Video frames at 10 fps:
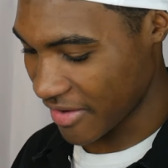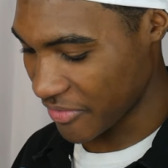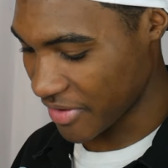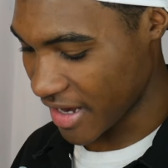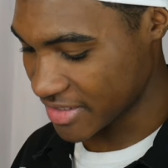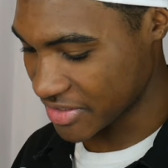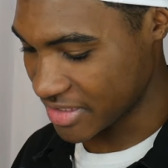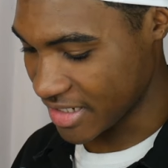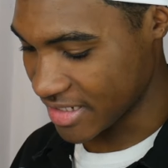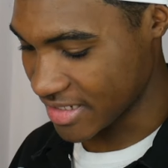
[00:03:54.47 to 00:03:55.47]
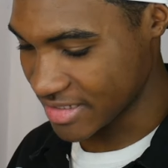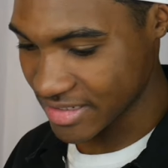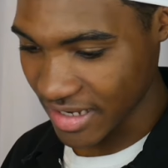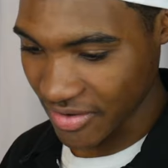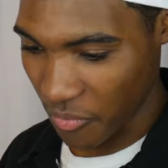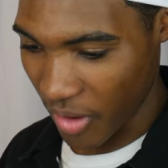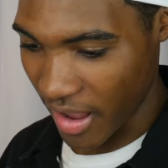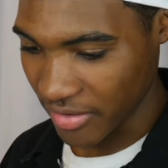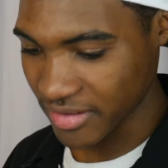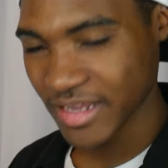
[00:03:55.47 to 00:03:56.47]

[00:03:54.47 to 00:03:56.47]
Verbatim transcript: know you guys are seeing this, like wild.